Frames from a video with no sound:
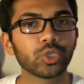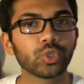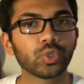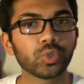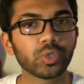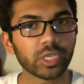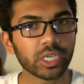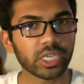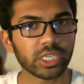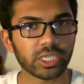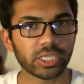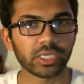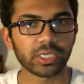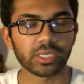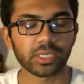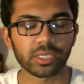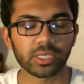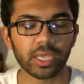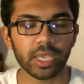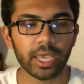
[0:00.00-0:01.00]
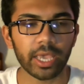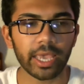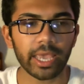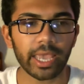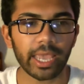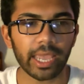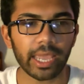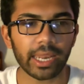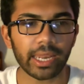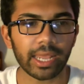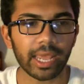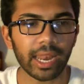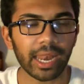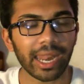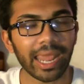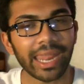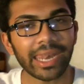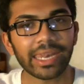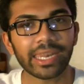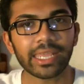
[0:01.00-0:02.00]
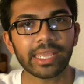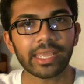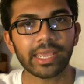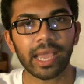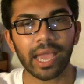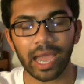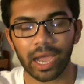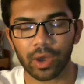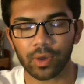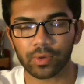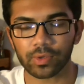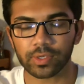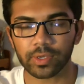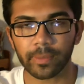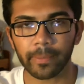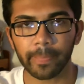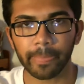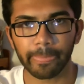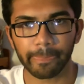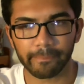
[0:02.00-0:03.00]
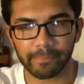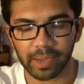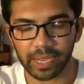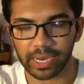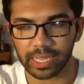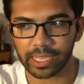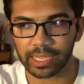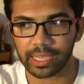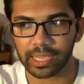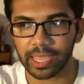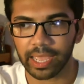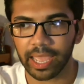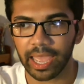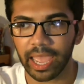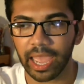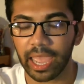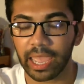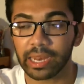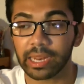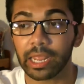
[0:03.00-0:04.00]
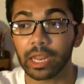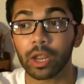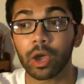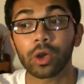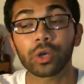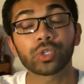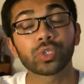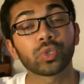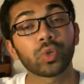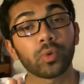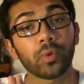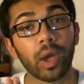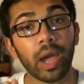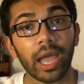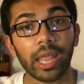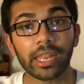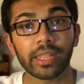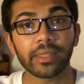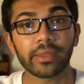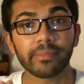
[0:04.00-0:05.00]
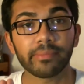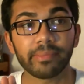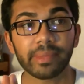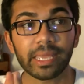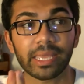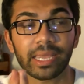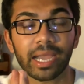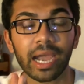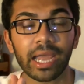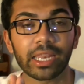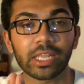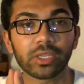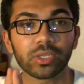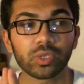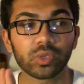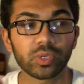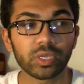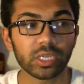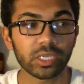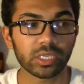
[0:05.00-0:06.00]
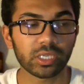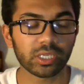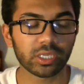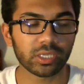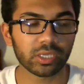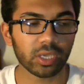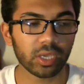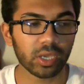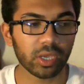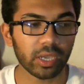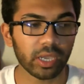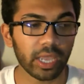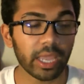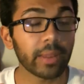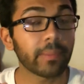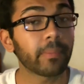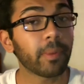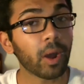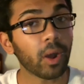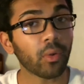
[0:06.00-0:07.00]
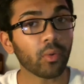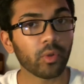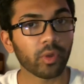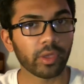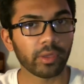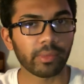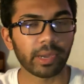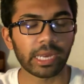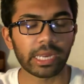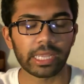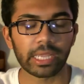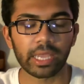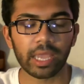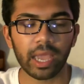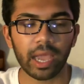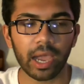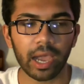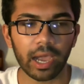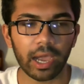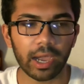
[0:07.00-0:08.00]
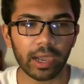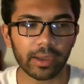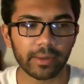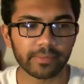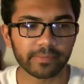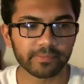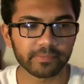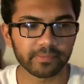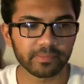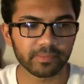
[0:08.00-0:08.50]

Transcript: judicious in lending out money, and also being highly judicious in borrowing money. I